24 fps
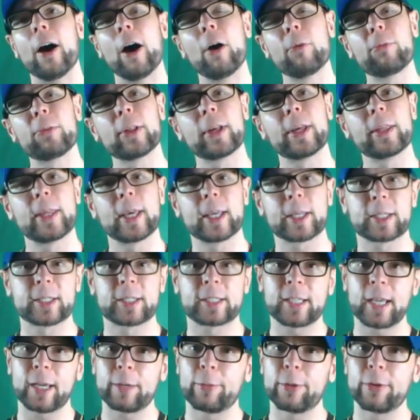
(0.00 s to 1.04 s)
hopefully
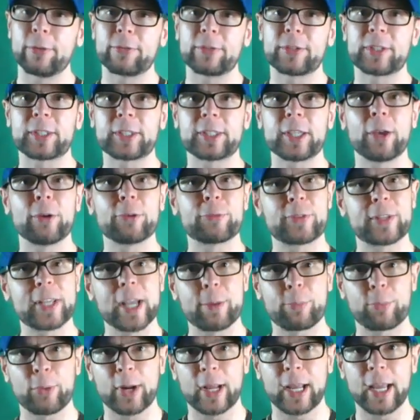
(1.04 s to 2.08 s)
this type of
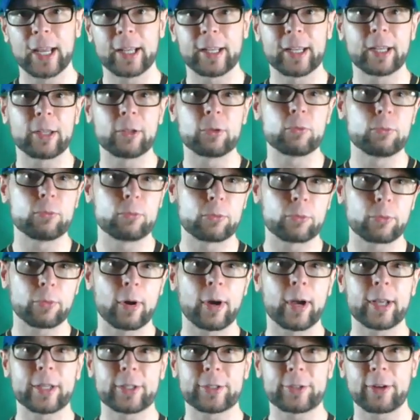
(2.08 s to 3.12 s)
self-deprecating,
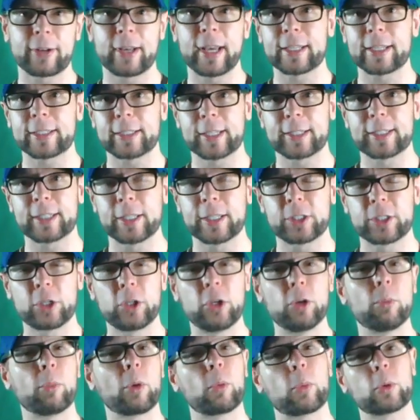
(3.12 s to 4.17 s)
dry, sarcastic sense
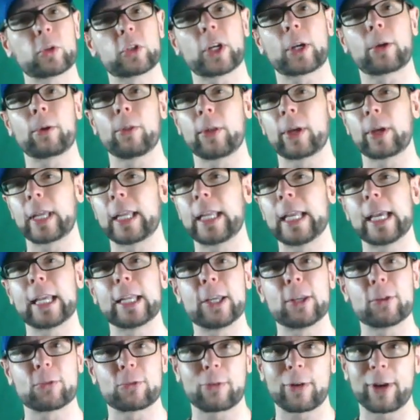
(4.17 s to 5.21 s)
of humor, which I call the
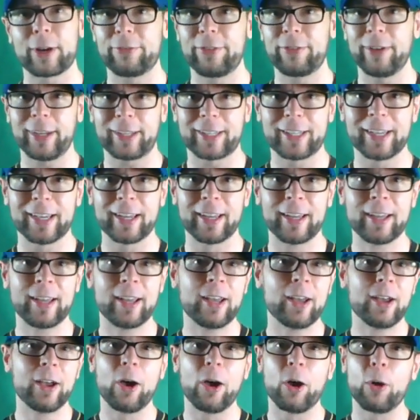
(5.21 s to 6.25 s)
Canadian trifecta,
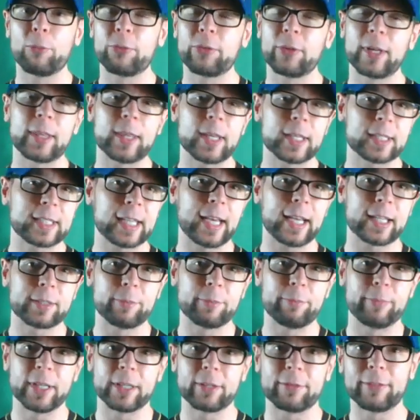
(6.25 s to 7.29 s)
hopefully this
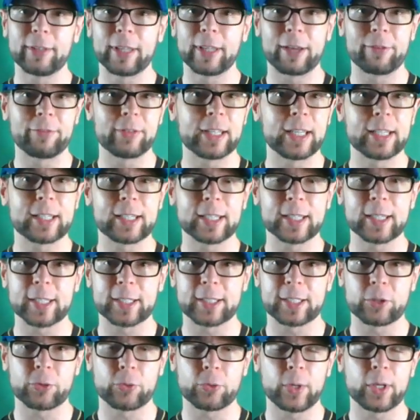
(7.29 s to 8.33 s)
adds a bit of levity to
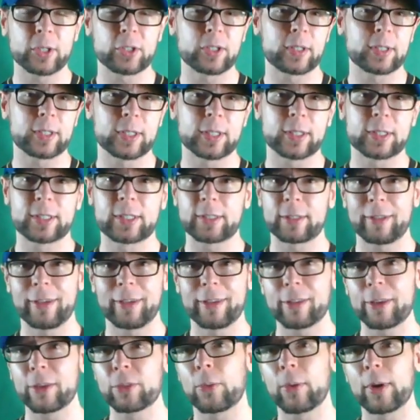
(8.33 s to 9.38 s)
the situation, because it's
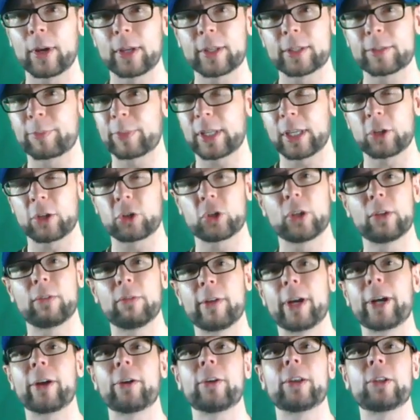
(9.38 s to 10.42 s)
an otherwise potentially
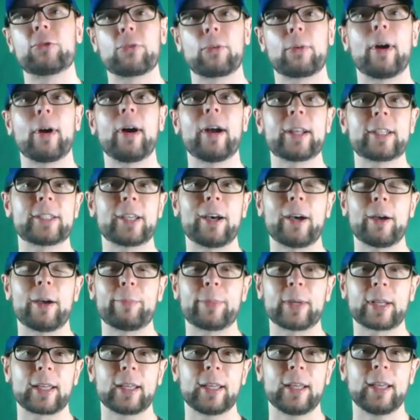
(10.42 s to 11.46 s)
very dry
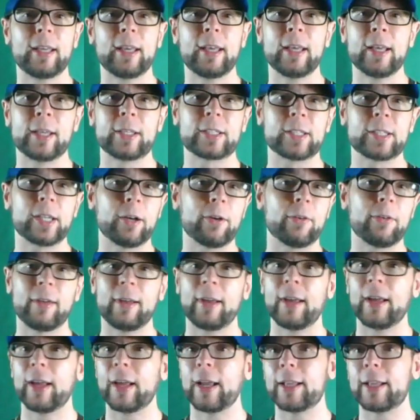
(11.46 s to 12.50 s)
topic. So